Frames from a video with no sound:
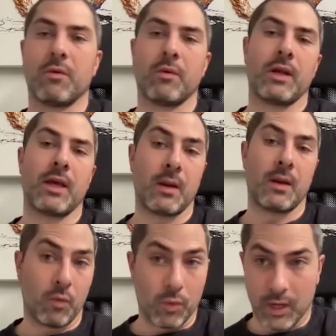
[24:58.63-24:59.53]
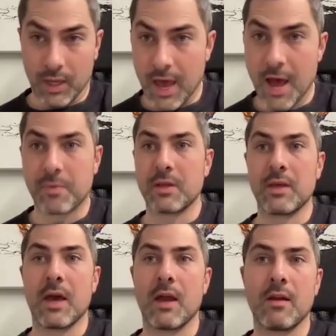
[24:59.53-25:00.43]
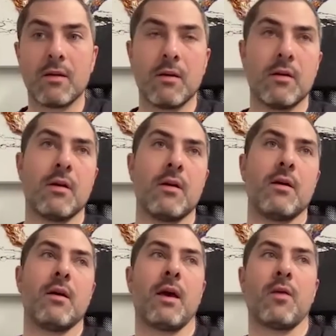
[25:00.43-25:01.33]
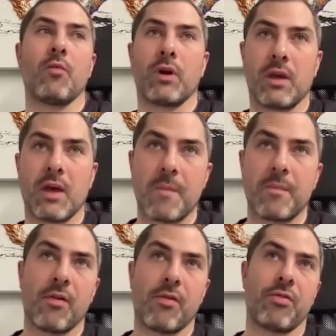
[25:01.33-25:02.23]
but we're gonna cap it again, and we're going to cap it at